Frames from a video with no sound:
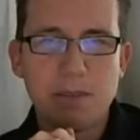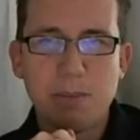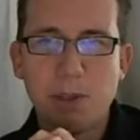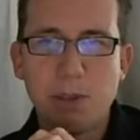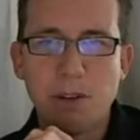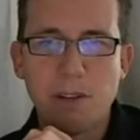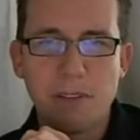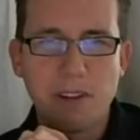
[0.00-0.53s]
It's
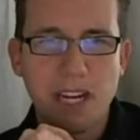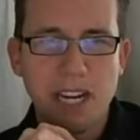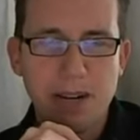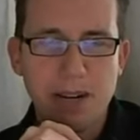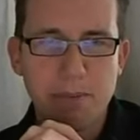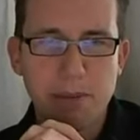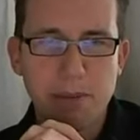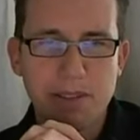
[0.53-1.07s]
a
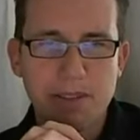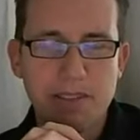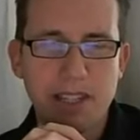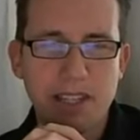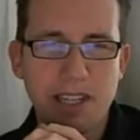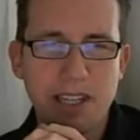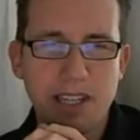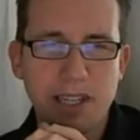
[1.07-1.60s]
beautiful app,
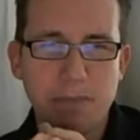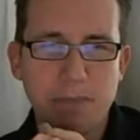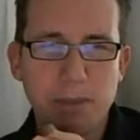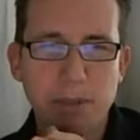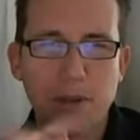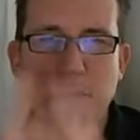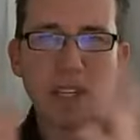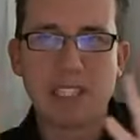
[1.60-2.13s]

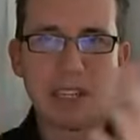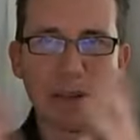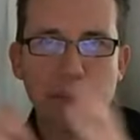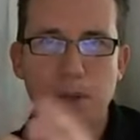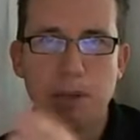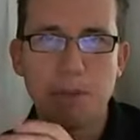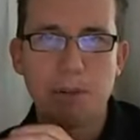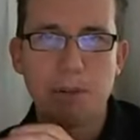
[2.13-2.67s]
but go ahead
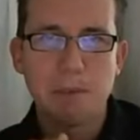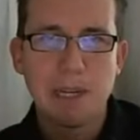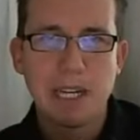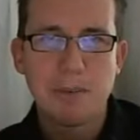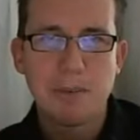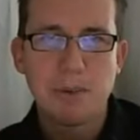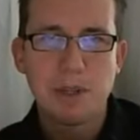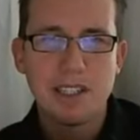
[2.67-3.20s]
and tell people
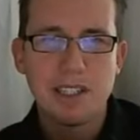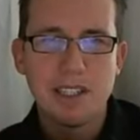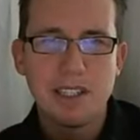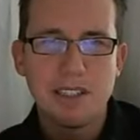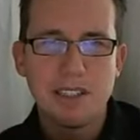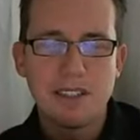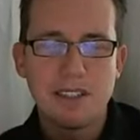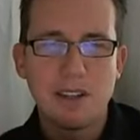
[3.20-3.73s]
about
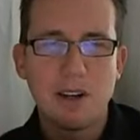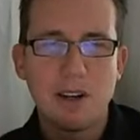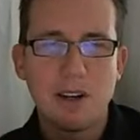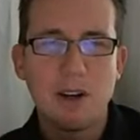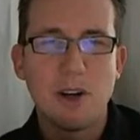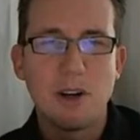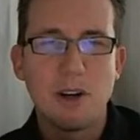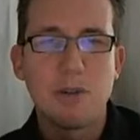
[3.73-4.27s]
what is
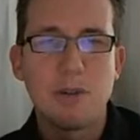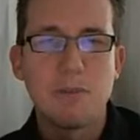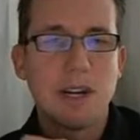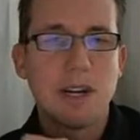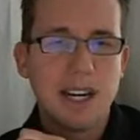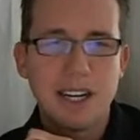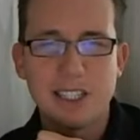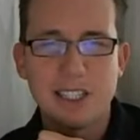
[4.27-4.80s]

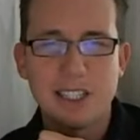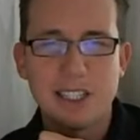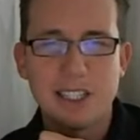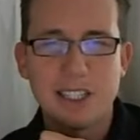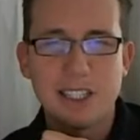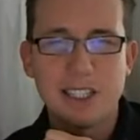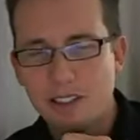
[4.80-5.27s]
Homage.